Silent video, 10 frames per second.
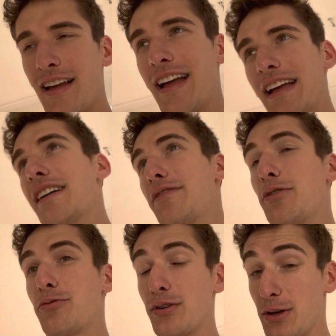and if
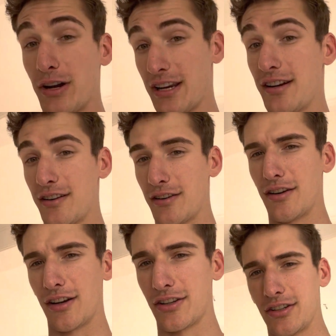you really want to hear
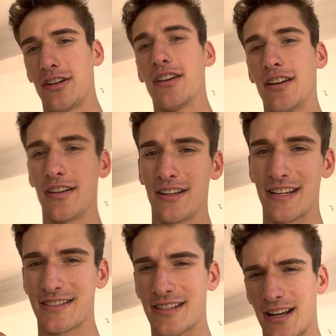a good
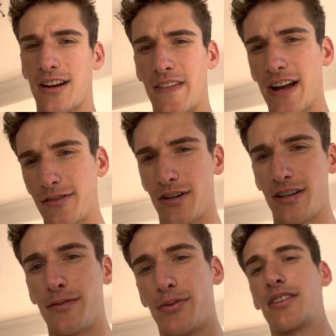insight on that,
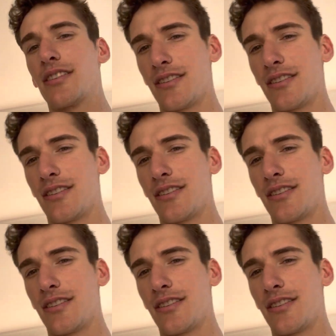read the book